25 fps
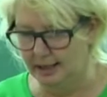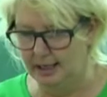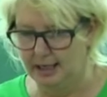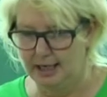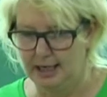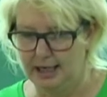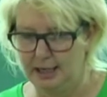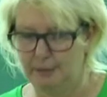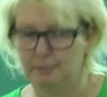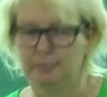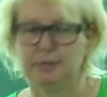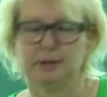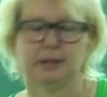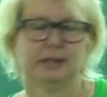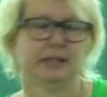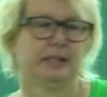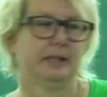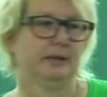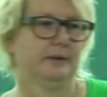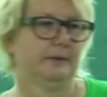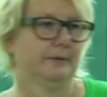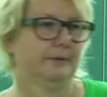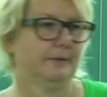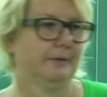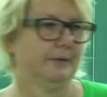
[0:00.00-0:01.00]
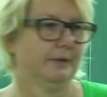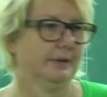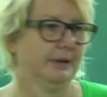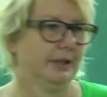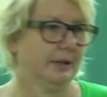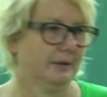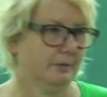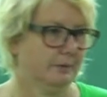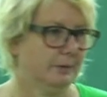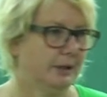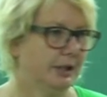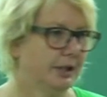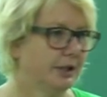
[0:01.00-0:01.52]
I believe
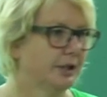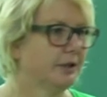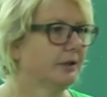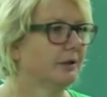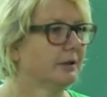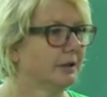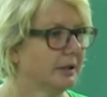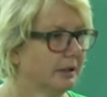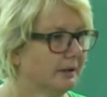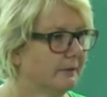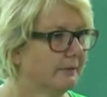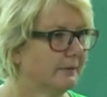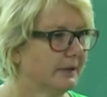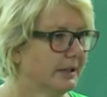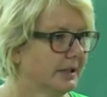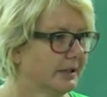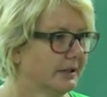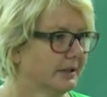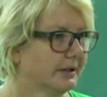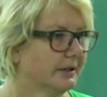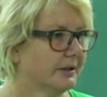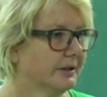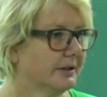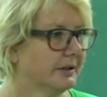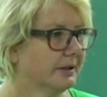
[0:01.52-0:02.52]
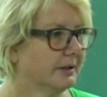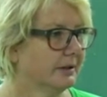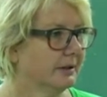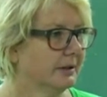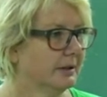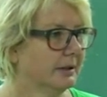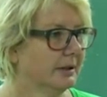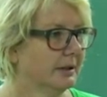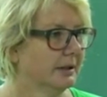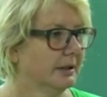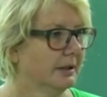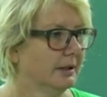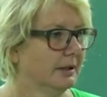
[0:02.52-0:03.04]
that we should invest
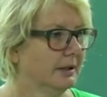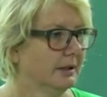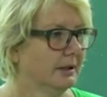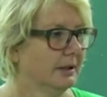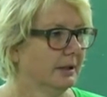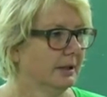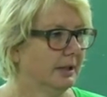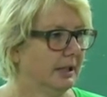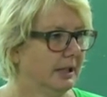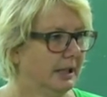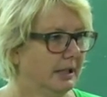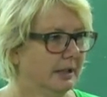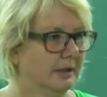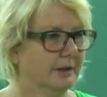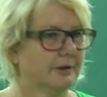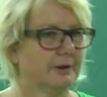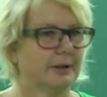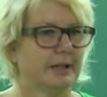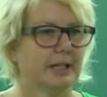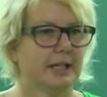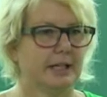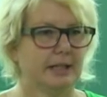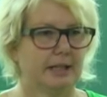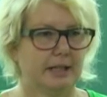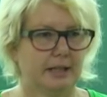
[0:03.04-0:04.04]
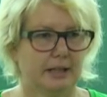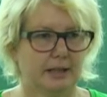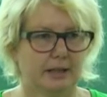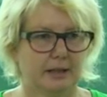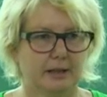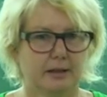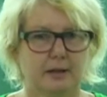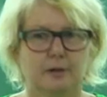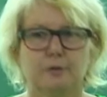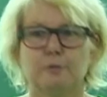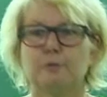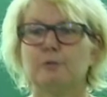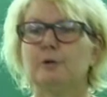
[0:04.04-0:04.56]
in
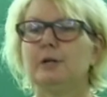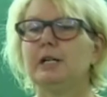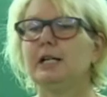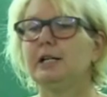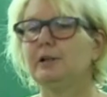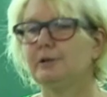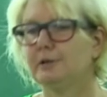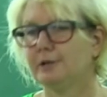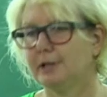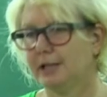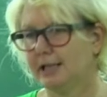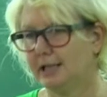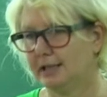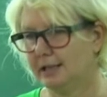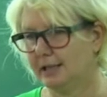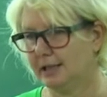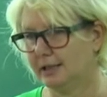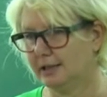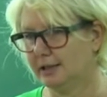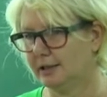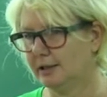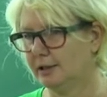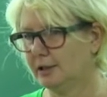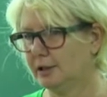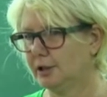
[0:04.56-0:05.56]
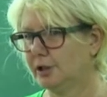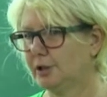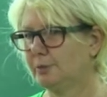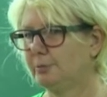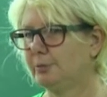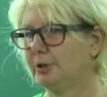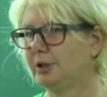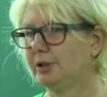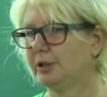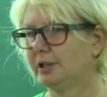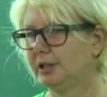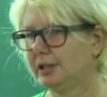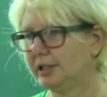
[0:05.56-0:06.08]
recreating a
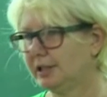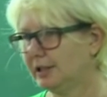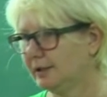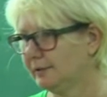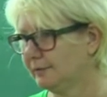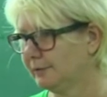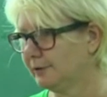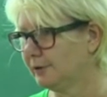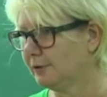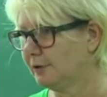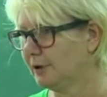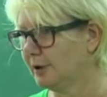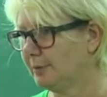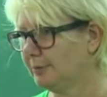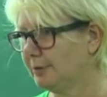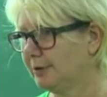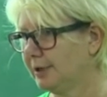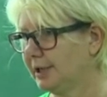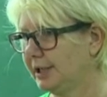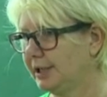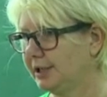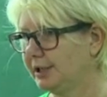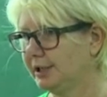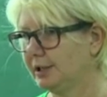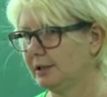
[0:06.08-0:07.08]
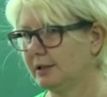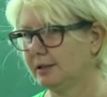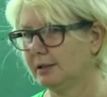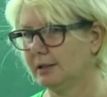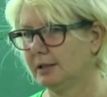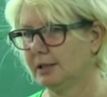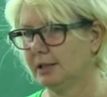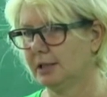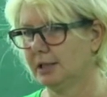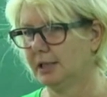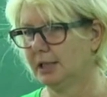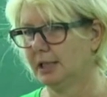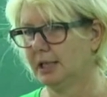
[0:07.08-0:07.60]
community of cooperation.
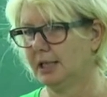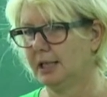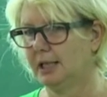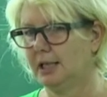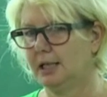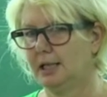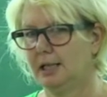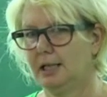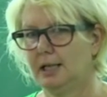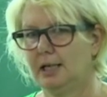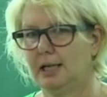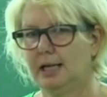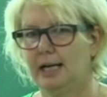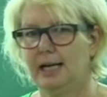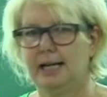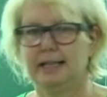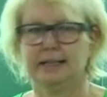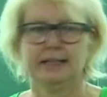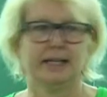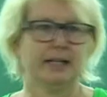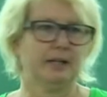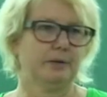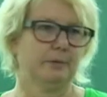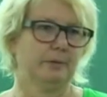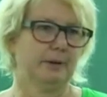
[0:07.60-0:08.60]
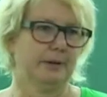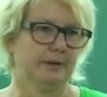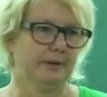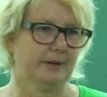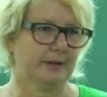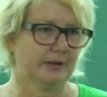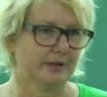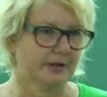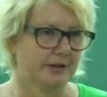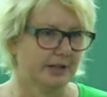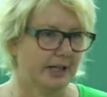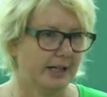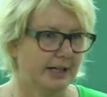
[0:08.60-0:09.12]
And that with the
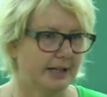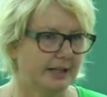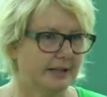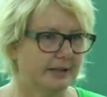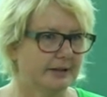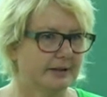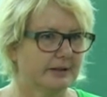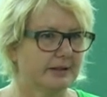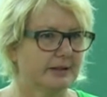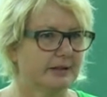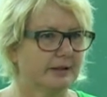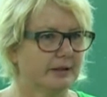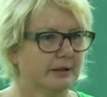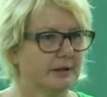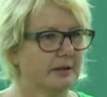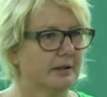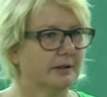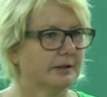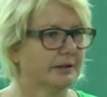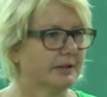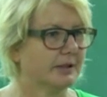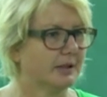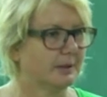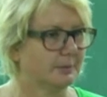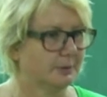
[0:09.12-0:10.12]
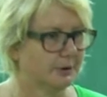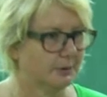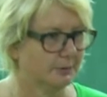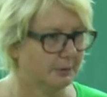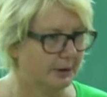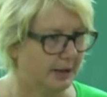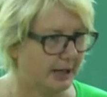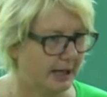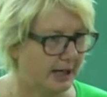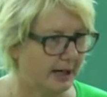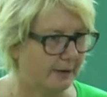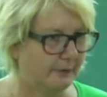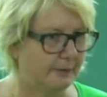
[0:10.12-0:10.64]
science and the concepts we
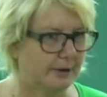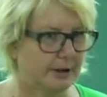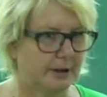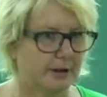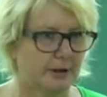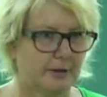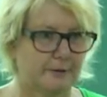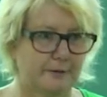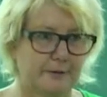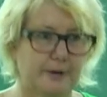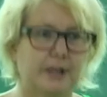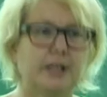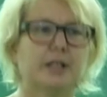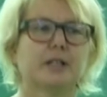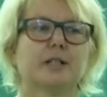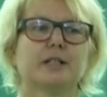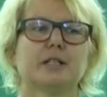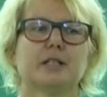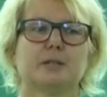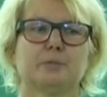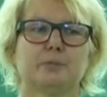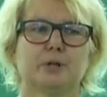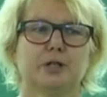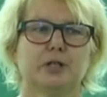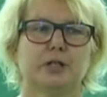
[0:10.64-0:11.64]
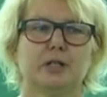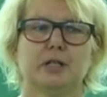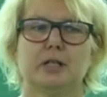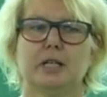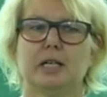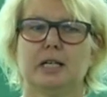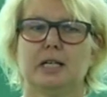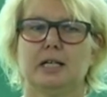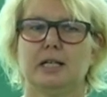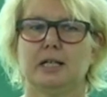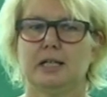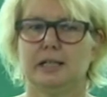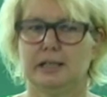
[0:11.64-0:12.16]
have at our fingertips
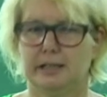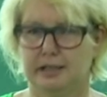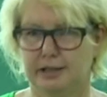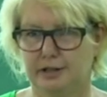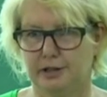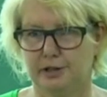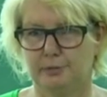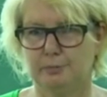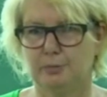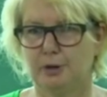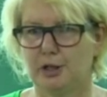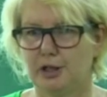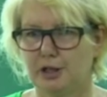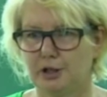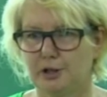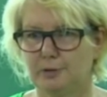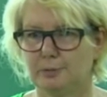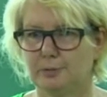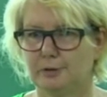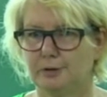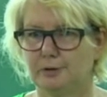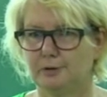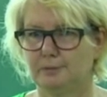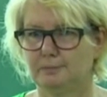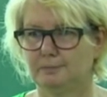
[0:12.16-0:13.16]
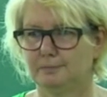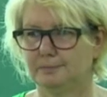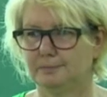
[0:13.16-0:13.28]
today, it is possible.